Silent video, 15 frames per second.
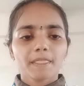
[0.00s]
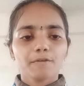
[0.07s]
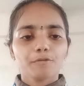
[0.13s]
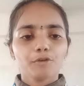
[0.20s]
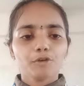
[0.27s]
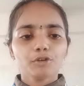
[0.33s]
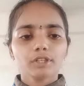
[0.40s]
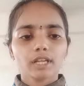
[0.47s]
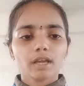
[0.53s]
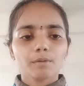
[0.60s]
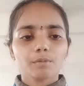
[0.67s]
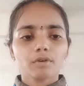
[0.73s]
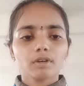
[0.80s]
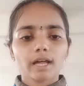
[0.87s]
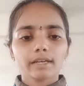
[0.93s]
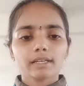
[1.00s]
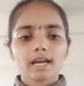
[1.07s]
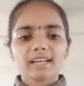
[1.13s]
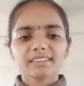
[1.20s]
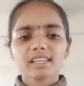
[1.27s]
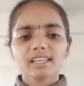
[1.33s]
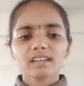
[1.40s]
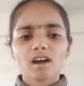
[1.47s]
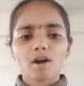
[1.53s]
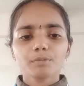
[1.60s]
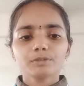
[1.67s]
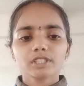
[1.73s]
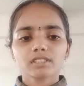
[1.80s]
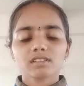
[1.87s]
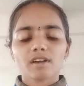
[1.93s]
view table and other
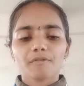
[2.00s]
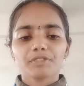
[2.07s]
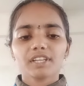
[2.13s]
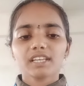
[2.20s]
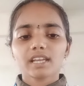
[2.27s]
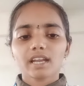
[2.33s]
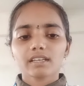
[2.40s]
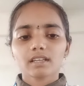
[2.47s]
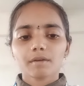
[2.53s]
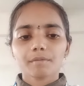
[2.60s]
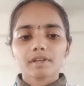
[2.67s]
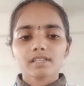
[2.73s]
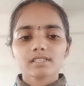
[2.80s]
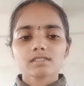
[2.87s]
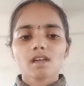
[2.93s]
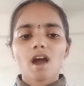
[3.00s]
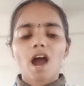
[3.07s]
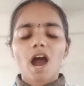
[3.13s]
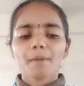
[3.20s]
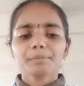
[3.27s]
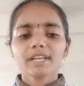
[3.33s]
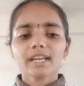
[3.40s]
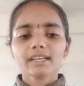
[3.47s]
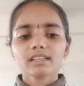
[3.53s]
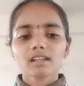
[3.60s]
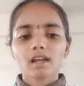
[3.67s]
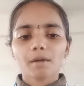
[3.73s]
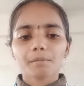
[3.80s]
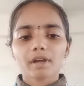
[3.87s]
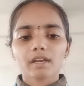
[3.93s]
objects of the database. Update
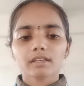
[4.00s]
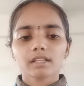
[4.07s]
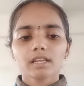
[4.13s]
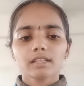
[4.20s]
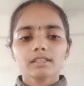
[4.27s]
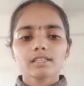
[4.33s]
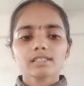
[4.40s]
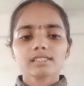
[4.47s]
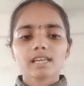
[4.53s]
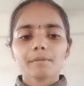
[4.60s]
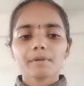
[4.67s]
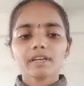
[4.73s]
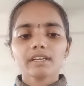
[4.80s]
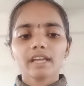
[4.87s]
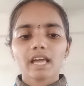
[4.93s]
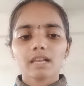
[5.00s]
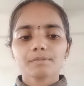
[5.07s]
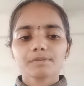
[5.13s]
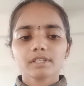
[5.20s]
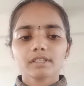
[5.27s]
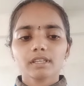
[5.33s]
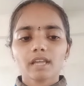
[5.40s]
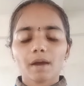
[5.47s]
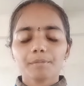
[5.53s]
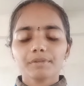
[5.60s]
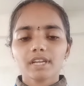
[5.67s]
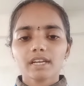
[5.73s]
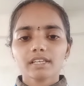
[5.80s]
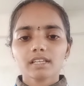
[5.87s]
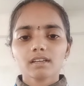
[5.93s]
command. This command helps in the
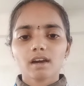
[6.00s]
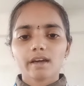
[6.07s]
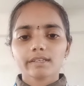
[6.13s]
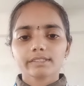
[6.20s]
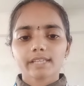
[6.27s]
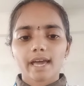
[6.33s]
updating or